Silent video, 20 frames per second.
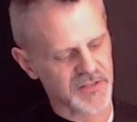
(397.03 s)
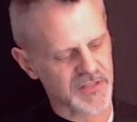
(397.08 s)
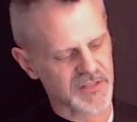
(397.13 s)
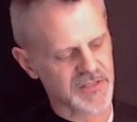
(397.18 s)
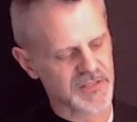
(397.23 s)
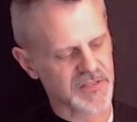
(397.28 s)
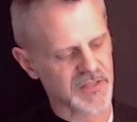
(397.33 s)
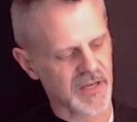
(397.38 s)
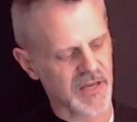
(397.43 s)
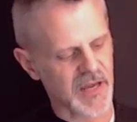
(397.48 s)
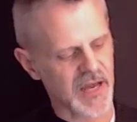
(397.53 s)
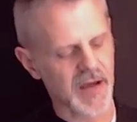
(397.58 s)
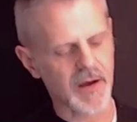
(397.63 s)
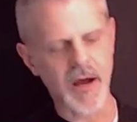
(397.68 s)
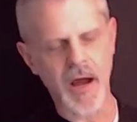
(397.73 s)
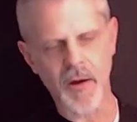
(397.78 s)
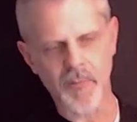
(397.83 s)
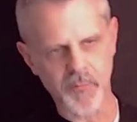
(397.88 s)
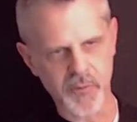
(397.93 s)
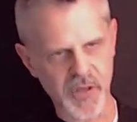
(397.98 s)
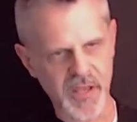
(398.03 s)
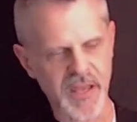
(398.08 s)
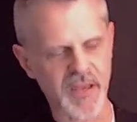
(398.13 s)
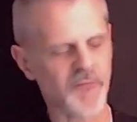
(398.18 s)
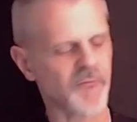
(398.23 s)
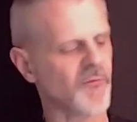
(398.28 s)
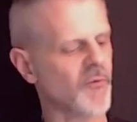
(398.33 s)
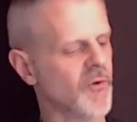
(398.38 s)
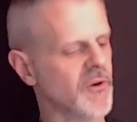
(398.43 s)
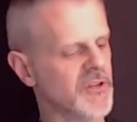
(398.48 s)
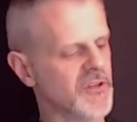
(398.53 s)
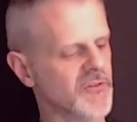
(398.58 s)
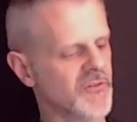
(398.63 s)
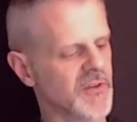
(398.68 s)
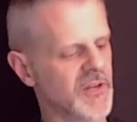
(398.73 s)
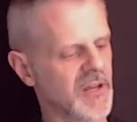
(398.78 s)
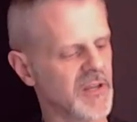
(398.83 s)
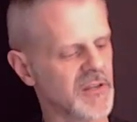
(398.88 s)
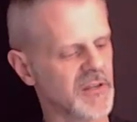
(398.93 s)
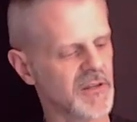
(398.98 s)
It's I'll play it for you
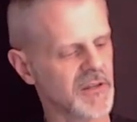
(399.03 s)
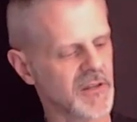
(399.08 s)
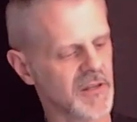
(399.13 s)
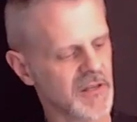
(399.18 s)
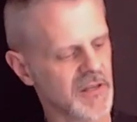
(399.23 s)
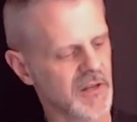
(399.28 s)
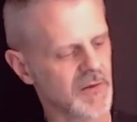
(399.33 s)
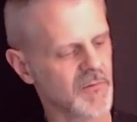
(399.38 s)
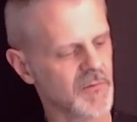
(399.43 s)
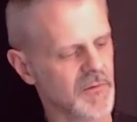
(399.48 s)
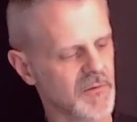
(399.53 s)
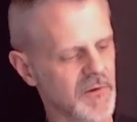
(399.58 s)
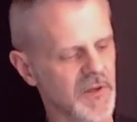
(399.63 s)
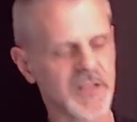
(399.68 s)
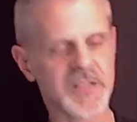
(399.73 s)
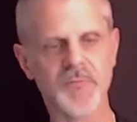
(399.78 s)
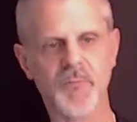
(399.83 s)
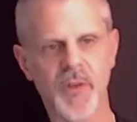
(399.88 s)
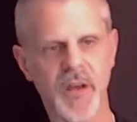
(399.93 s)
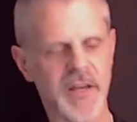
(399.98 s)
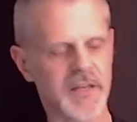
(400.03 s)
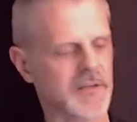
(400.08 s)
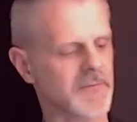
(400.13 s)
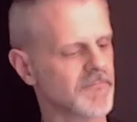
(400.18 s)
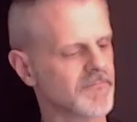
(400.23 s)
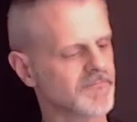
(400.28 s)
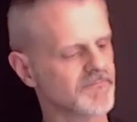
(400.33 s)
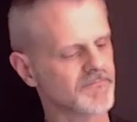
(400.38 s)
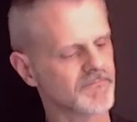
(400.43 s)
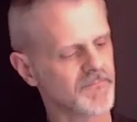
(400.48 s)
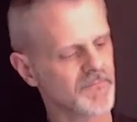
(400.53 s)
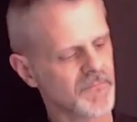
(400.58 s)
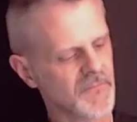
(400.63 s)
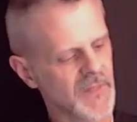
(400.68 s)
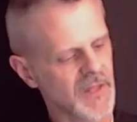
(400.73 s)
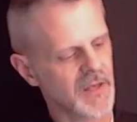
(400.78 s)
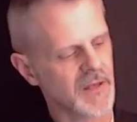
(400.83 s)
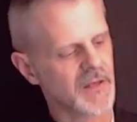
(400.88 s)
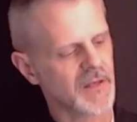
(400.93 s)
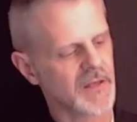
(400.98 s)
and then explain it.
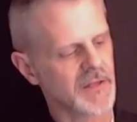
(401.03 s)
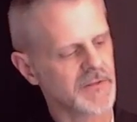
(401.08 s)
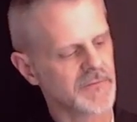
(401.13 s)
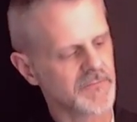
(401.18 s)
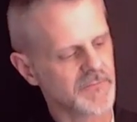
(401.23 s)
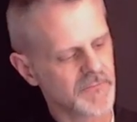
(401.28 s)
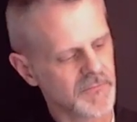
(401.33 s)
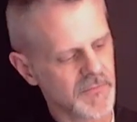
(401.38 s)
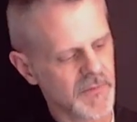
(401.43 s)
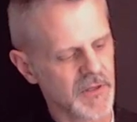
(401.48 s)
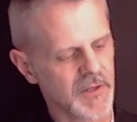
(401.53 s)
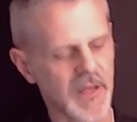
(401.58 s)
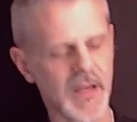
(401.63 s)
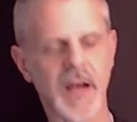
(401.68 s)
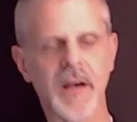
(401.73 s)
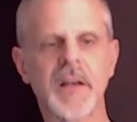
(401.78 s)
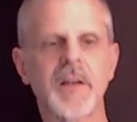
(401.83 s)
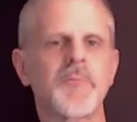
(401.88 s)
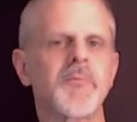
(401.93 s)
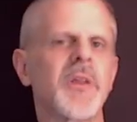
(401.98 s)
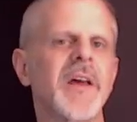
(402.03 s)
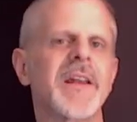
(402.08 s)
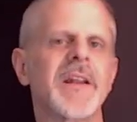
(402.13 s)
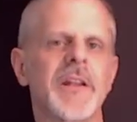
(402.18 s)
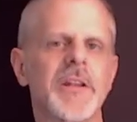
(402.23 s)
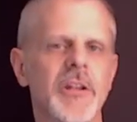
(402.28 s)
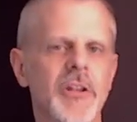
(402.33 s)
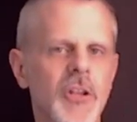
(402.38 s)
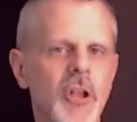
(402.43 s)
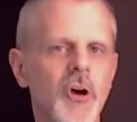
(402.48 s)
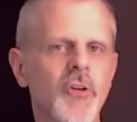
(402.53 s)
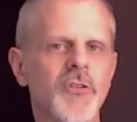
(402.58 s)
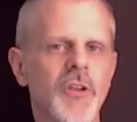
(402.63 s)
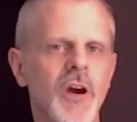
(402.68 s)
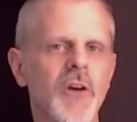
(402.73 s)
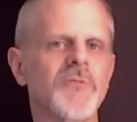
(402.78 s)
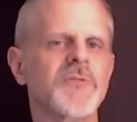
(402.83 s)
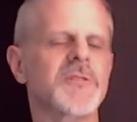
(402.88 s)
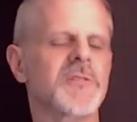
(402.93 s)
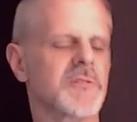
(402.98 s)
And I'm going to play it on the low
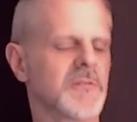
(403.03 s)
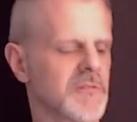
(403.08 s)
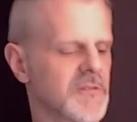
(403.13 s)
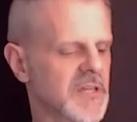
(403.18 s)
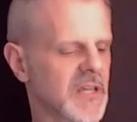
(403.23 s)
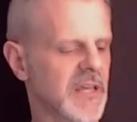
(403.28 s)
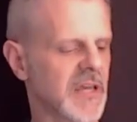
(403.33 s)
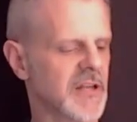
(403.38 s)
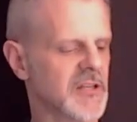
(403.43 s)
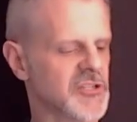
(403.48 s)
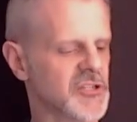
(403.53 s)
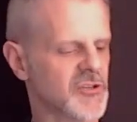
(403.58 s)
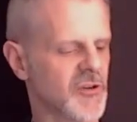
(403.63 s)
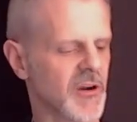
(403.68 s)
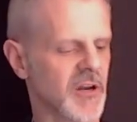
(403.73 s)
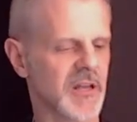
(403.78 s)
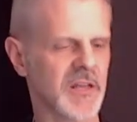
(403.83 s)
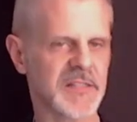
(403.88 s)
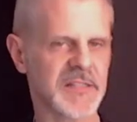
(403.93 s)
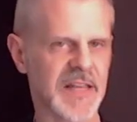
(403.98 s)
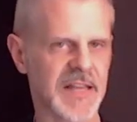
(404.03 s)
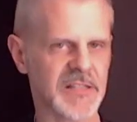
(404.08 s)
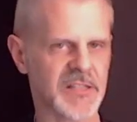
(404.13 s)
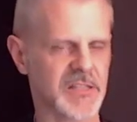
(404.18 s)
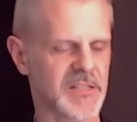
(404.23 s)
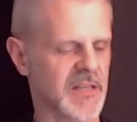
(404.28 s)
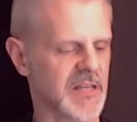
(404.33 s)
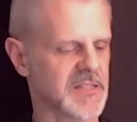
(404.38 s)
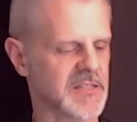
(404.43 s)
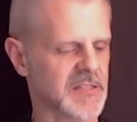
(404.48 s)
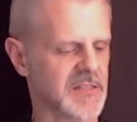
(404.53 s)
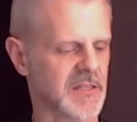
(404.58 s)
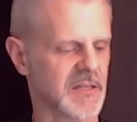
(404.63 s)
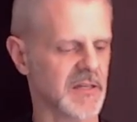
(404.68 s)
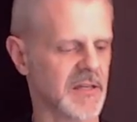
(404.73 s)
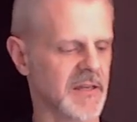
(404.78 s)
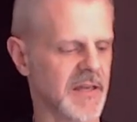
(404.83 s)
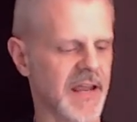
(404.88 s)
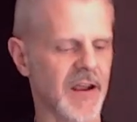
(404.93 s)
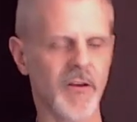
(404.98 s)
notes to get us started, because that's
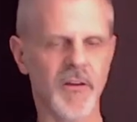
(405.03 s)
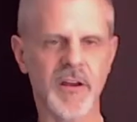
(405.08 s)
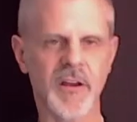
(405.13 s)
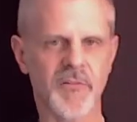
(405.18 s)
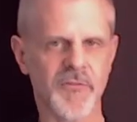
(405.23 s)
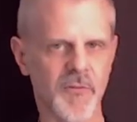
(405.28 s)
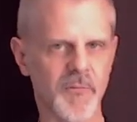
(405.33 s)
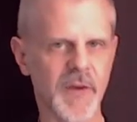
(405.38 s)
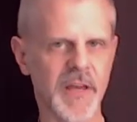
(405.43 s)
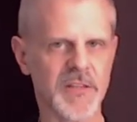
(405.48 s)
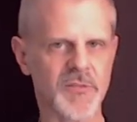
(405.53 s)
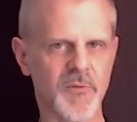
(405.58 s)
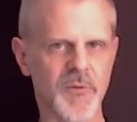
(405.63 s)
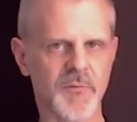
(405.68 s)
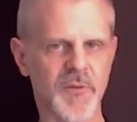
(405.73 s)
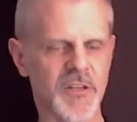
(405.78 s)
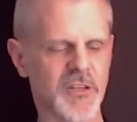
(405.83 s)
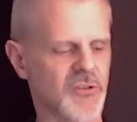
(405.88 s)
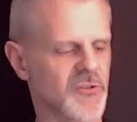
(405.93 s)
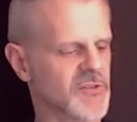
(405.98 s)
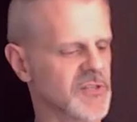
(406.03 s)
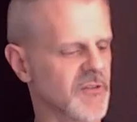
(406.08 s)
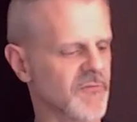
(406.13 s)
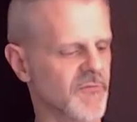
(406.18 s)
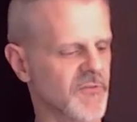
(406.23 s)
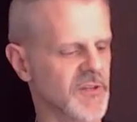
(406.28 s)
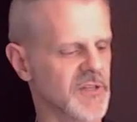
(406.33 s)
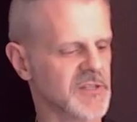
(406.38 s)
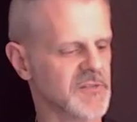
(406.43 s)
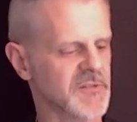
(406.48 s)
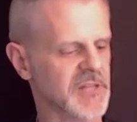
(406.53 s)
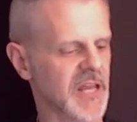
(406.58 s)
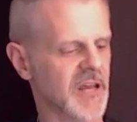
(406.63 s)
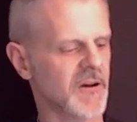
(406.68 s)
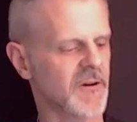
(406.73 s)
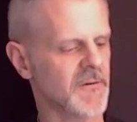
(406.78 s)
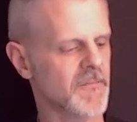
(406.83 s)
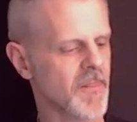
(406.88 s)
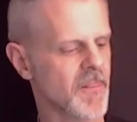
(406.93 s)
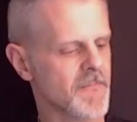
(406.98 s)
the area of the bass we've been using for this
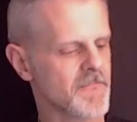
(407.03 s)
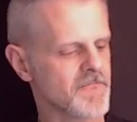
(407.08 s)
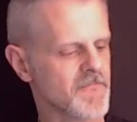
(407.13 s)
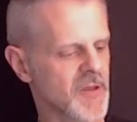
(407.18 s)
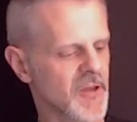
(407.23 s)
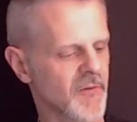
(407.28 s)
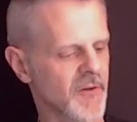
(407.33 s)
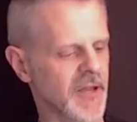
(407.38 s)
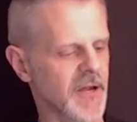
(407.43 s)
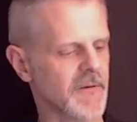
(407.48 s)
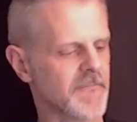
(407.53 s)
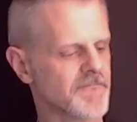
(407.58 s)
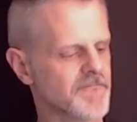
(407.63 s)
scale. Here we go.